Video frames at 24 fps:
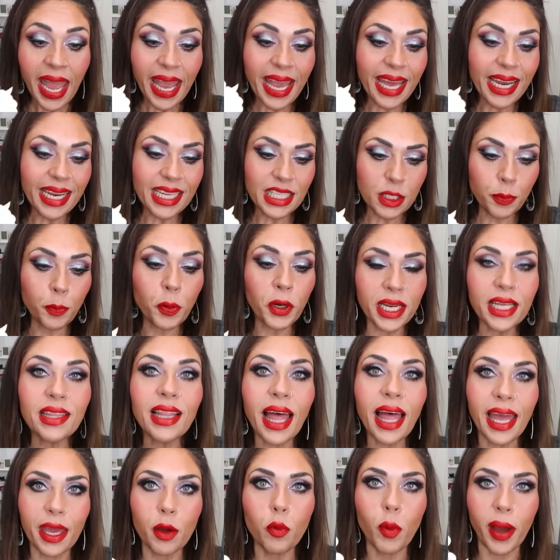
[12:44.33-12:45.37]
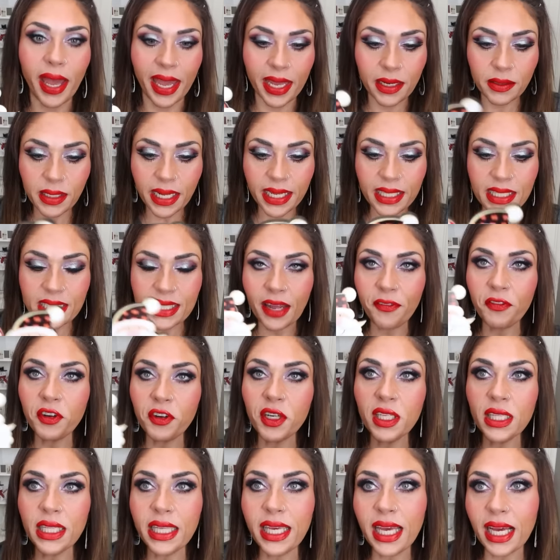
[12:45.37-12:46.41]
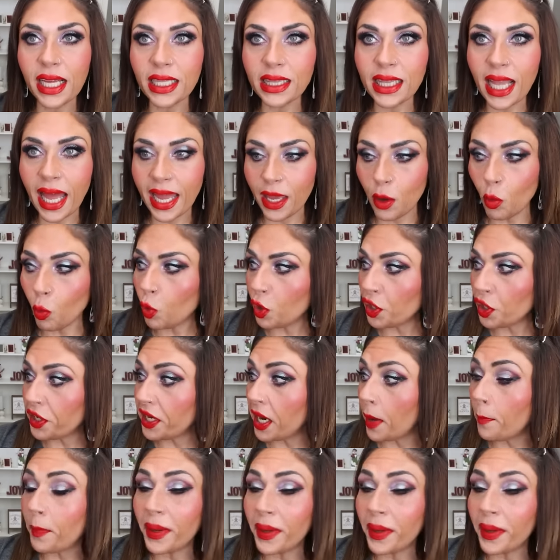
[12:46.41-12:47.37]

It is pretty lightweight. It's definitely a light wood,